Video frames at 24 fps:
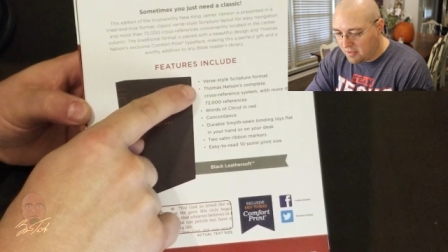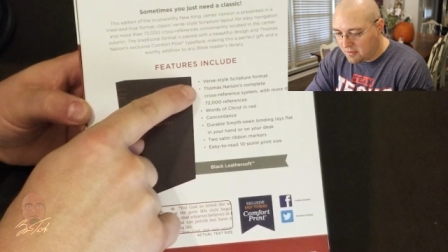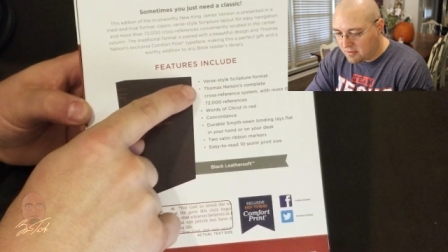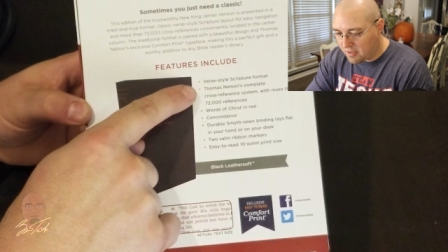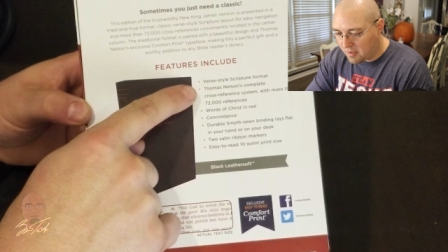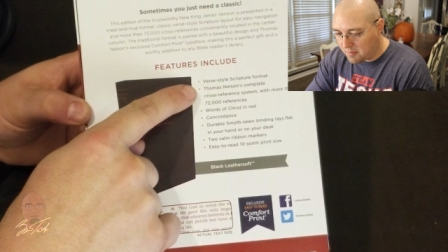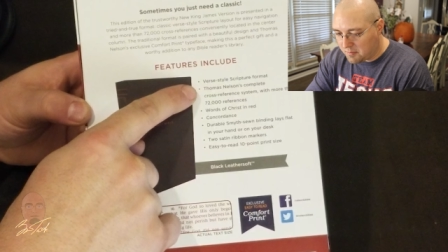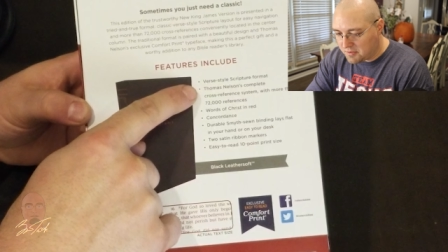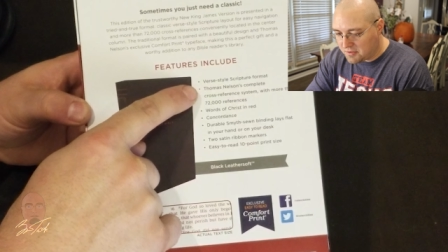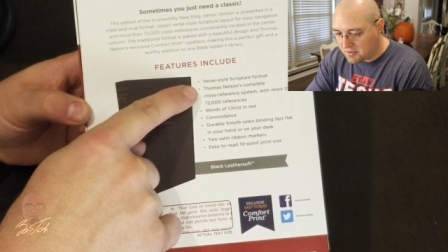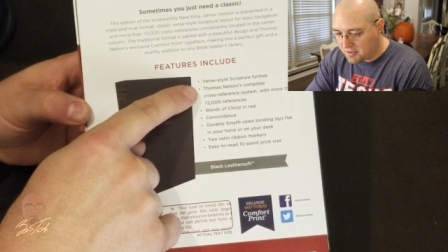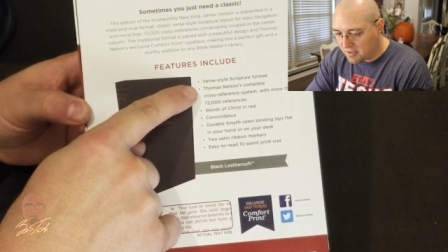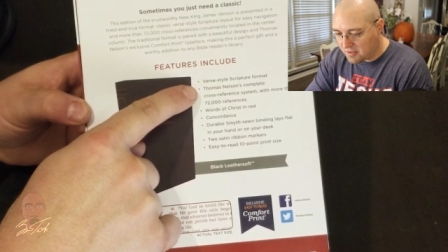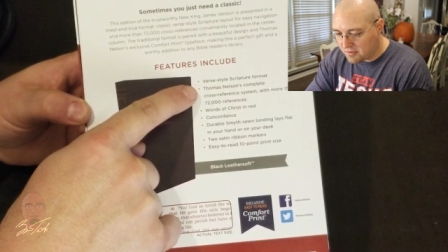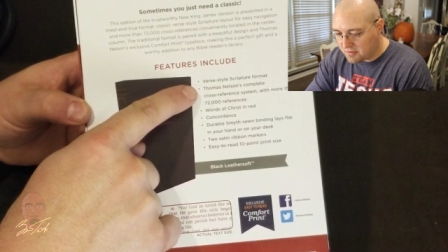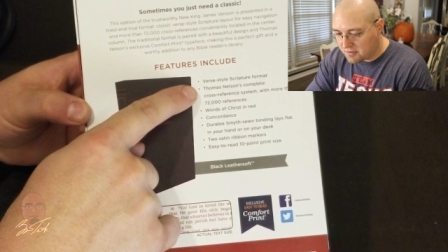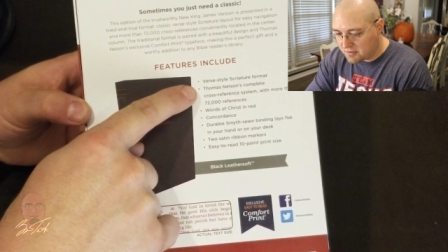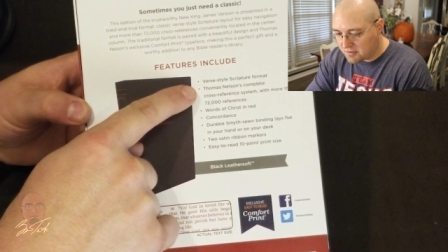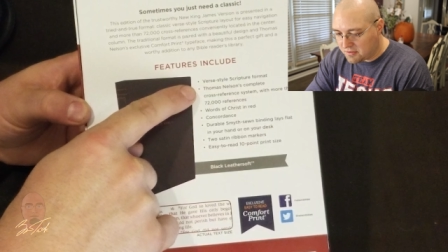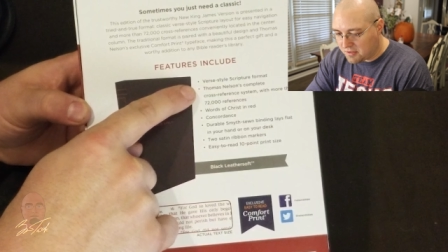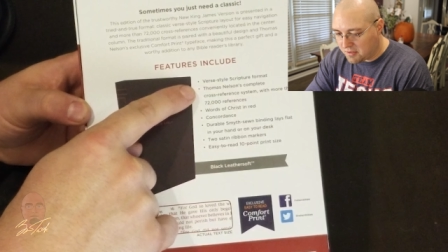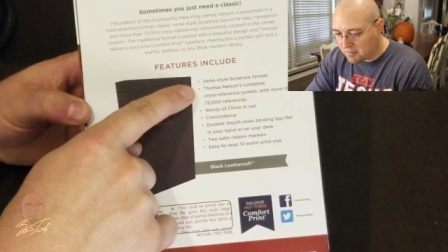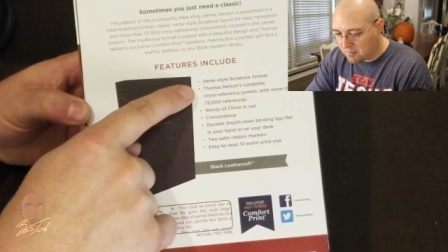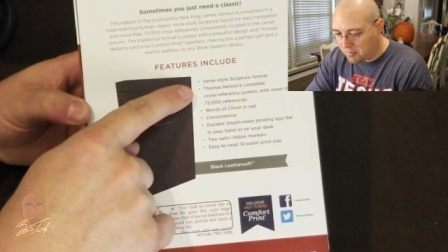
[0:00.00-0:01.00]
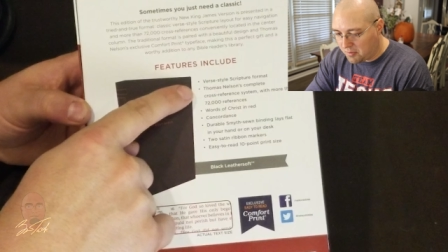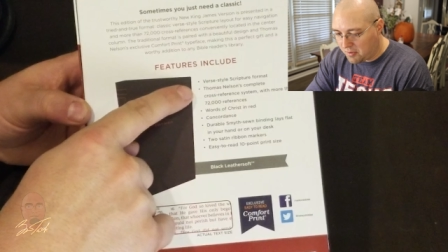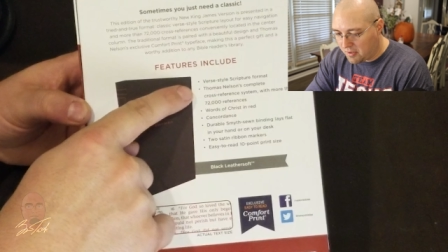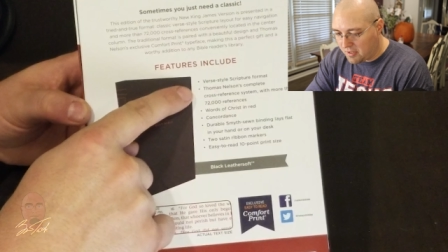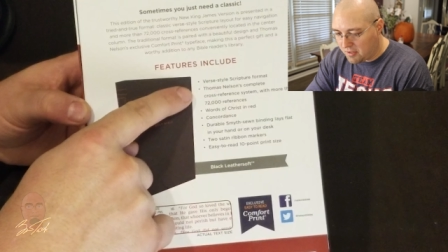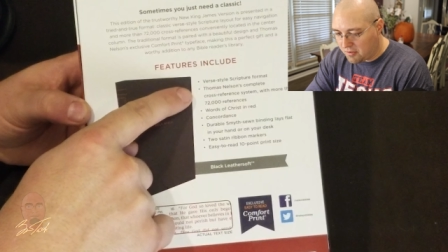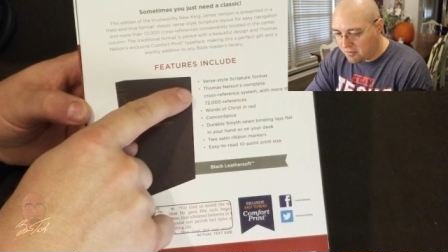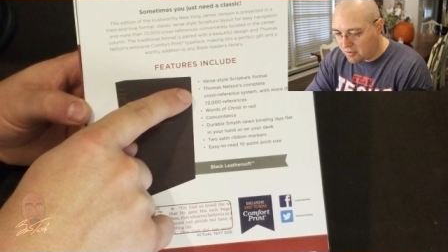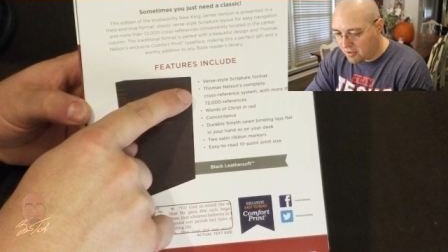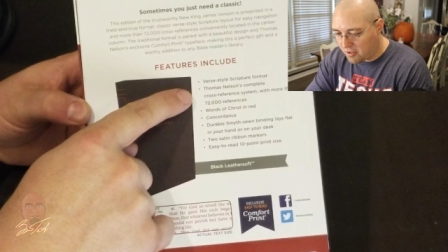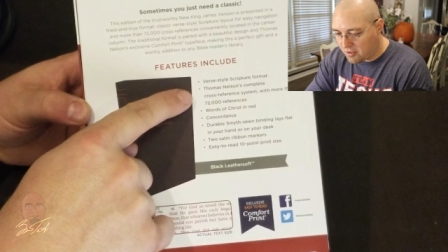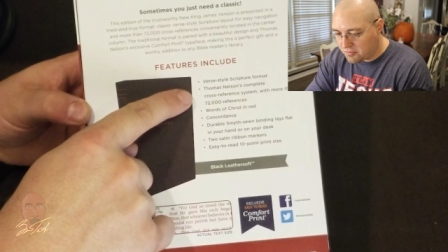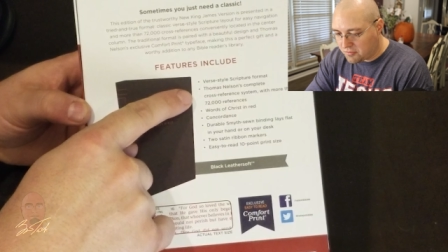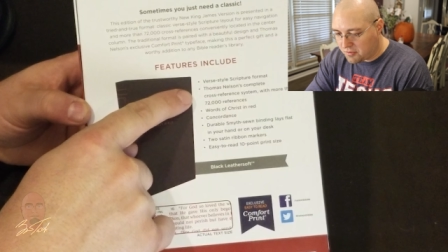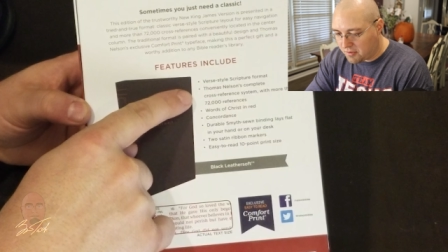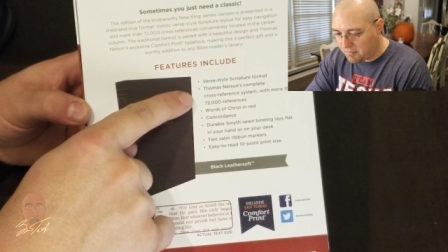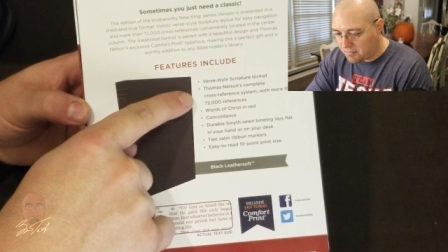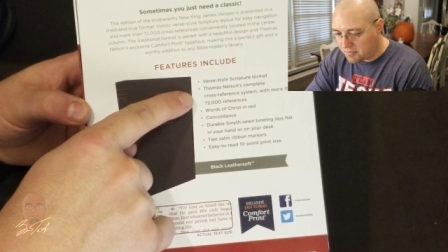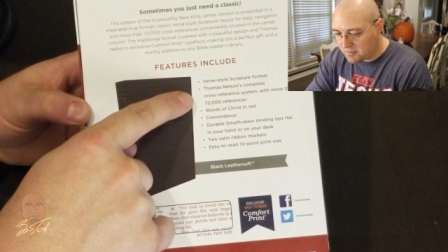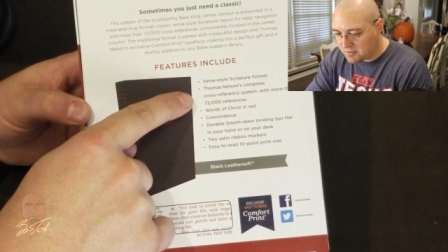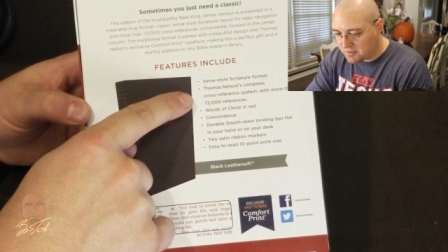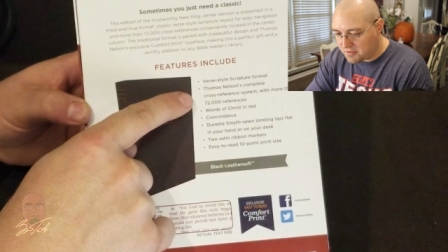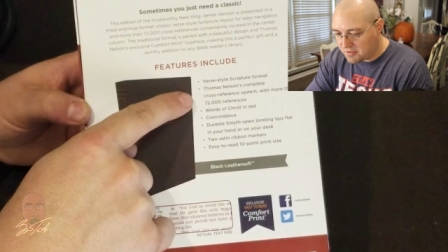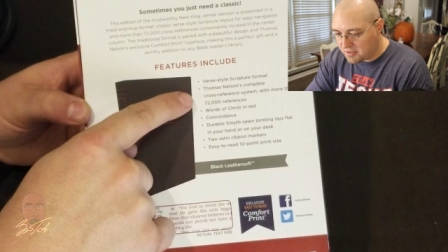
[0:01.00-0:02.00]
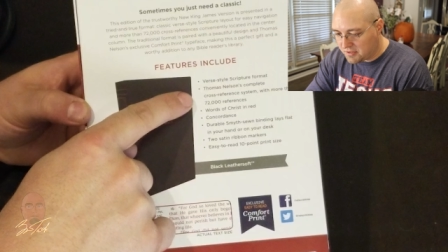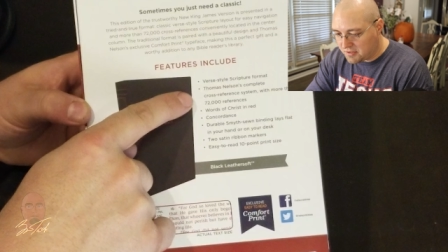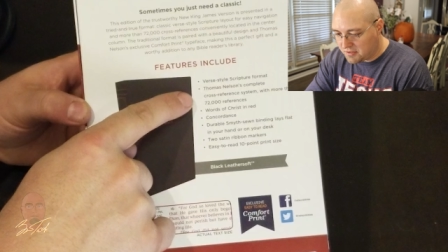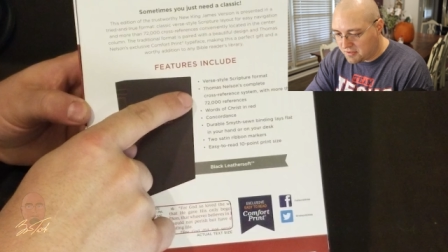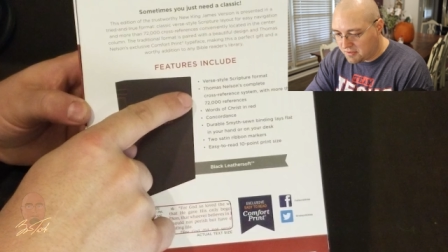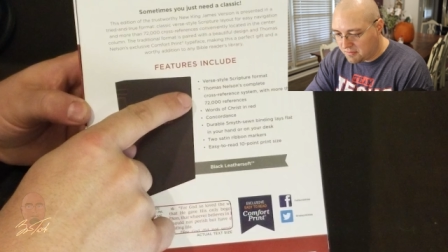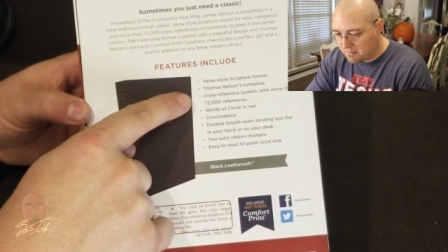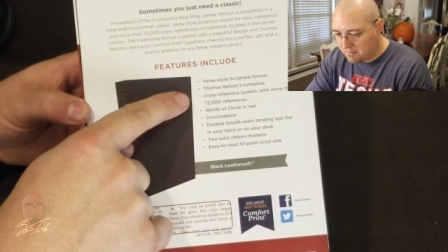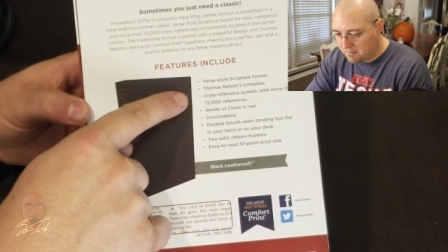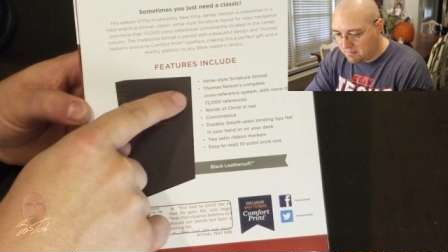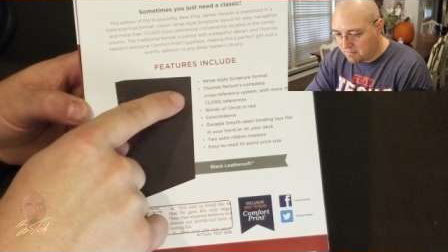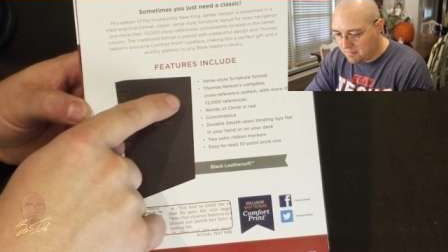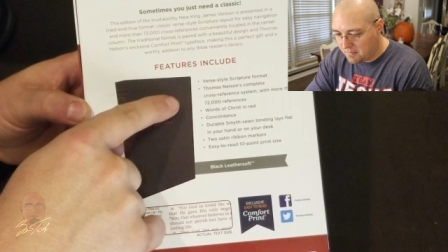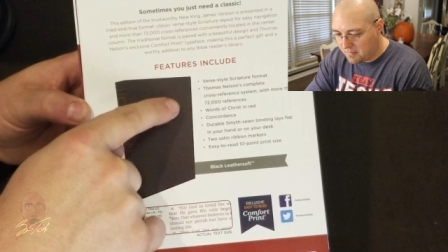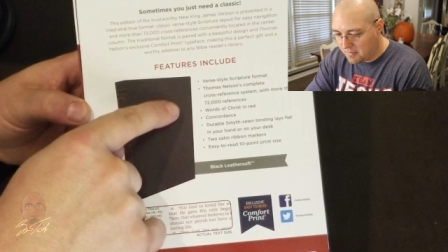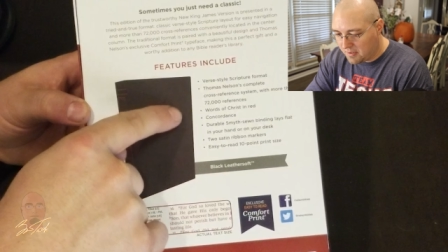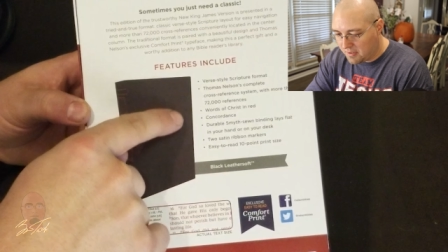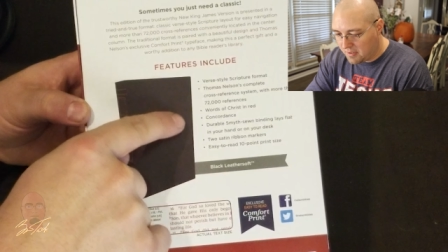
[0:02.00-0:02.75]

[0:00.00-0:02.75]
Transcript: Thomas Nelson's complete cross reference system,